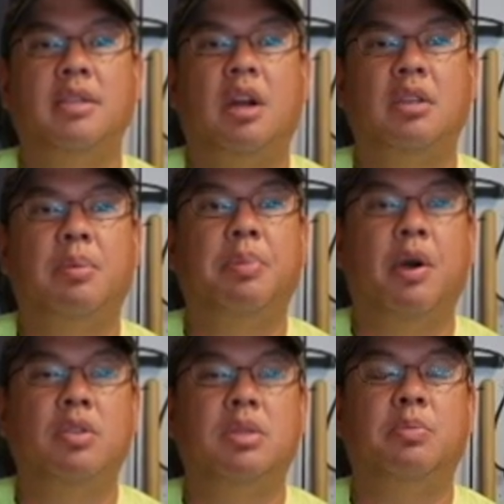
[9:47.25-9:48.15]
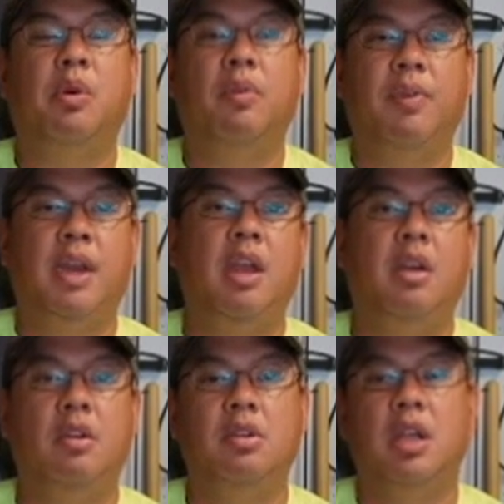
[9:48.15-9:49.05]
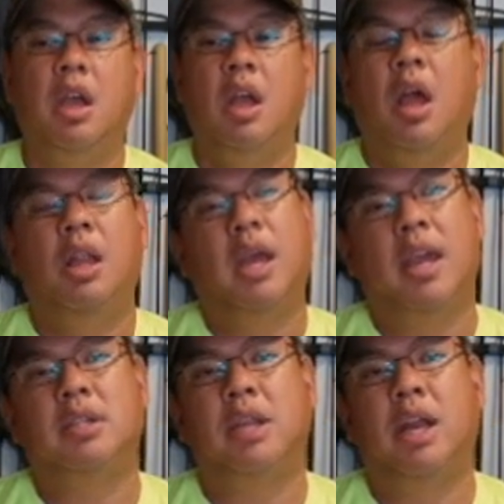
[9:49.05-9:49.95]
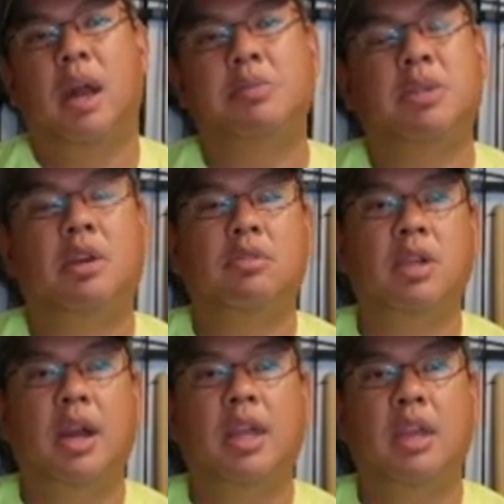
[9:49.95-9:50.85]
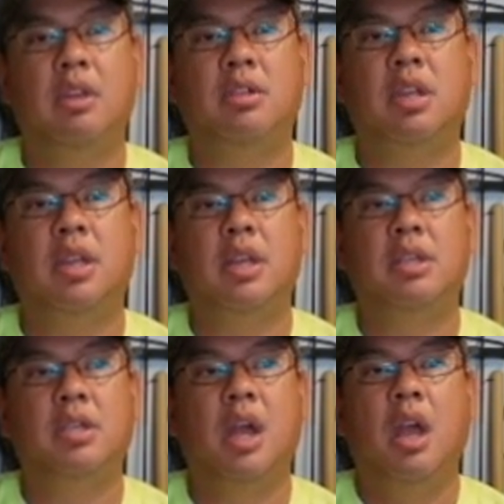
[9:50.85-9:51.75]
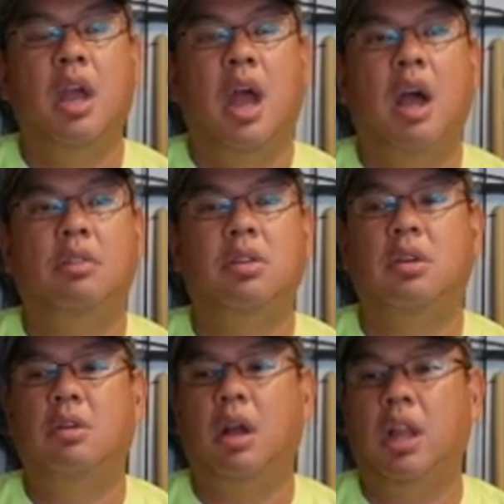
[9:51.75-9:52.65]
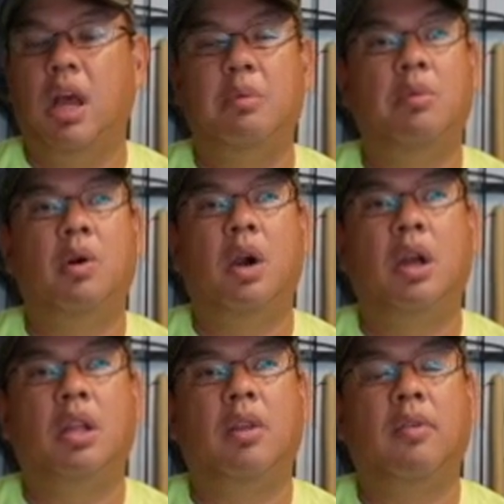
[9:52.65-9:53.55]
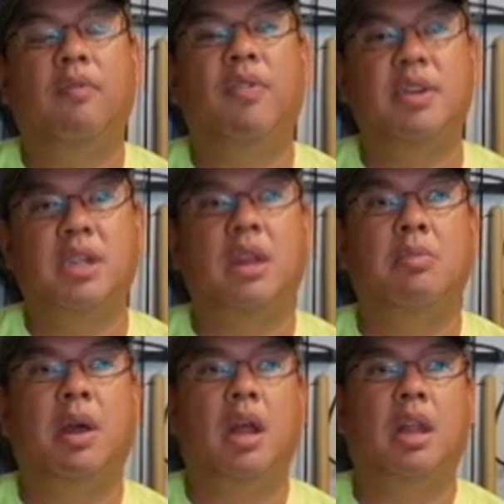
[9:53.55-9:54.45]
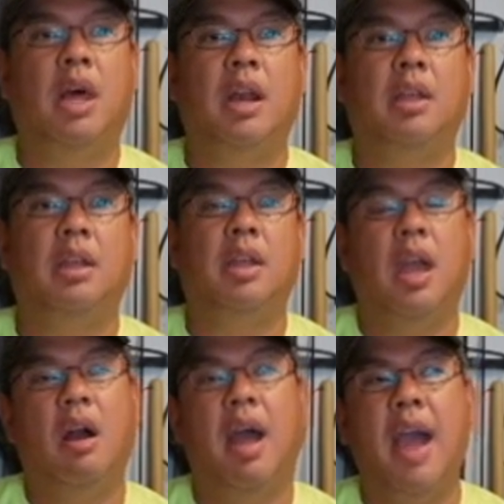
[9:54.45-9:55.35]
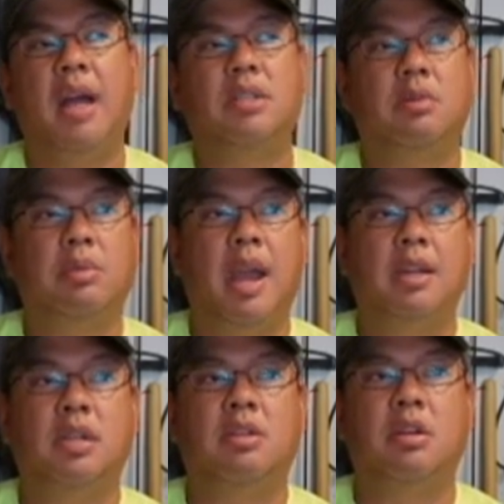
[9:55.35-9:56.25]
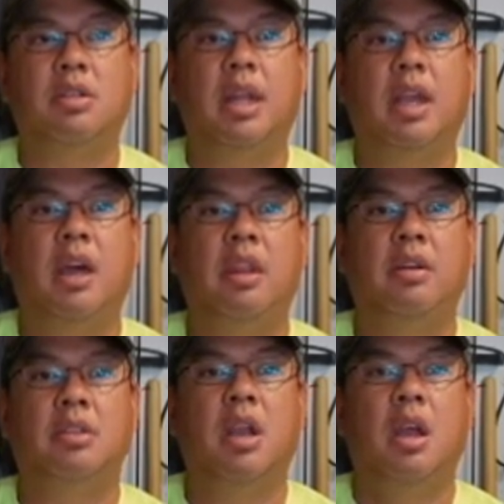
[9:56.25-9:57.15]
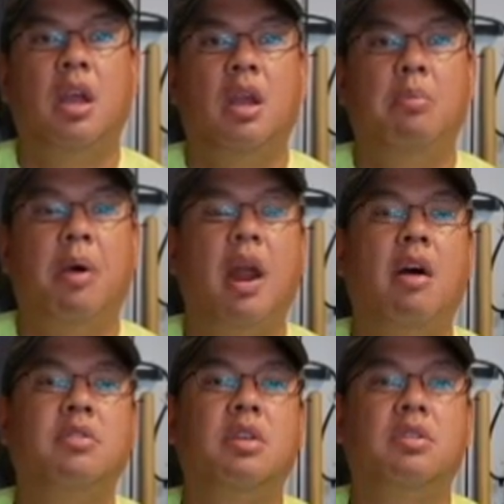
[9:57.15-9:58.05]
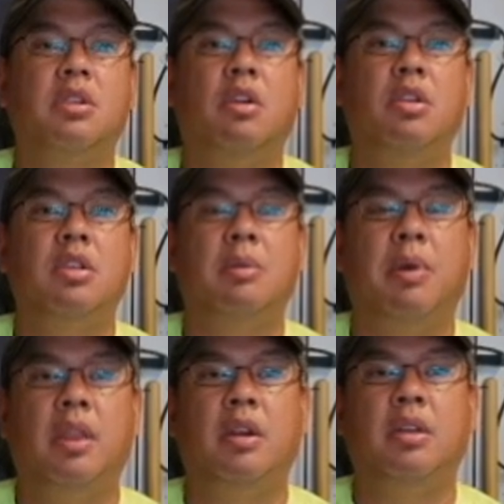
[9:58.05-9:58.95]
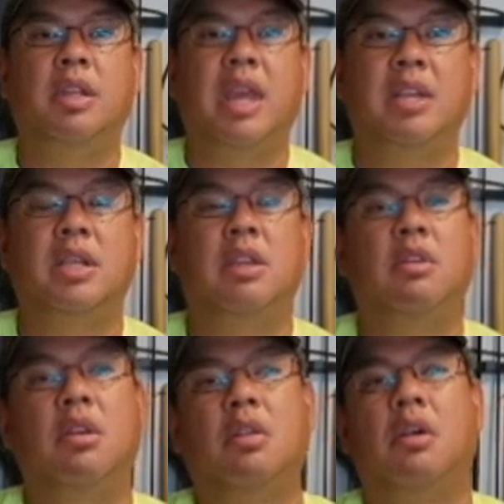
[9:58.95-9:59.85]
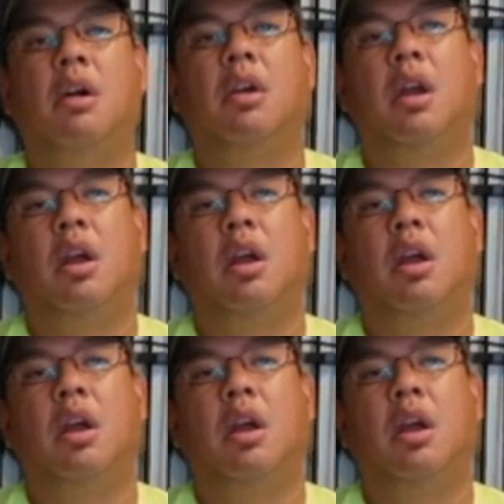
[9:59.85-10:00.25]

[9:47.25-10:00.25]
start to post more videos. Like I said, I'm still trying to get used to this. I'll do a lot of more fishing, but I'll add some catch and cooks like others. But I'll also show you some other things that you can cook